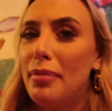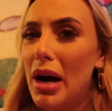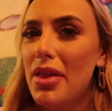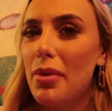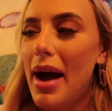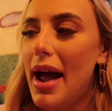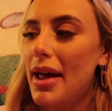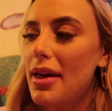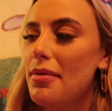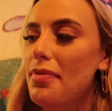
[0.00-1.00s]
By the
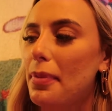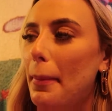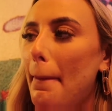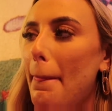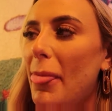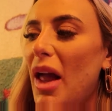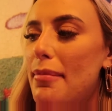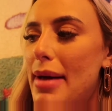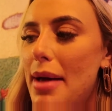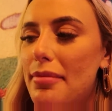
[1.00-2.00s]
way,
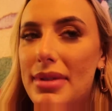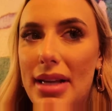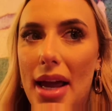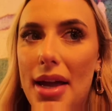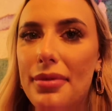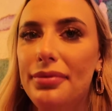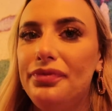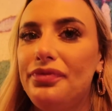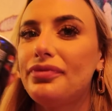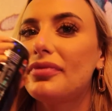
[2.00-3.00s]
Pepsi
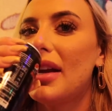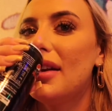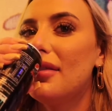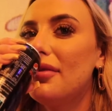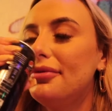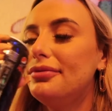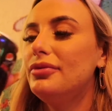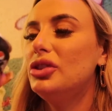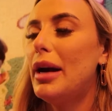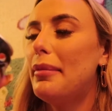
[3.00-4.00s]
in
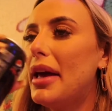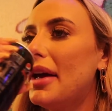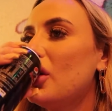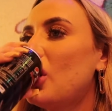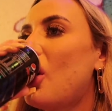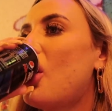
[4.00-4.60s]
Chamonix,